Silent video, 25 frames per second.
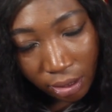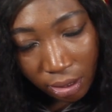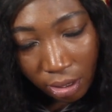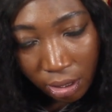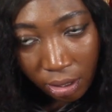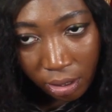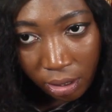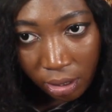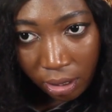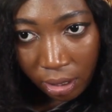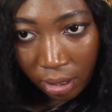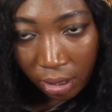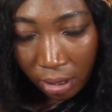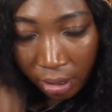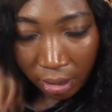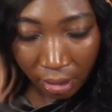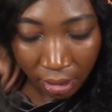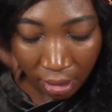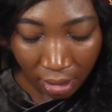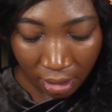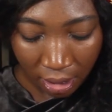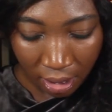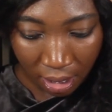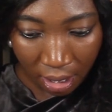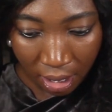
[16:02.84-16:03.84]
and long,
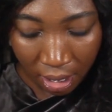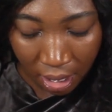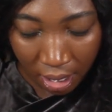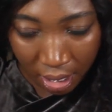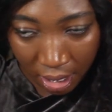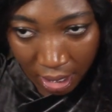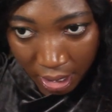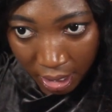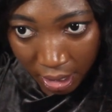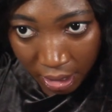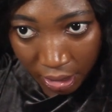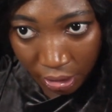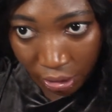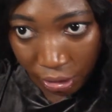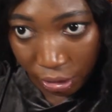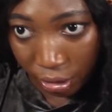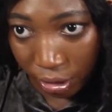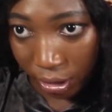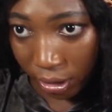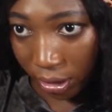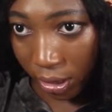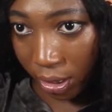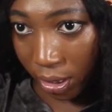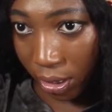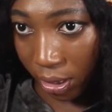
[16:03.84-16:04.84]
and you're
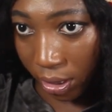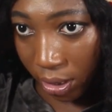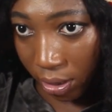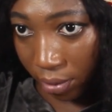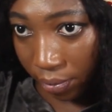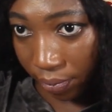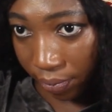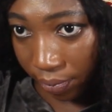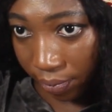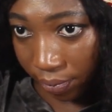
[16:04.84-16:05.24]
just gonna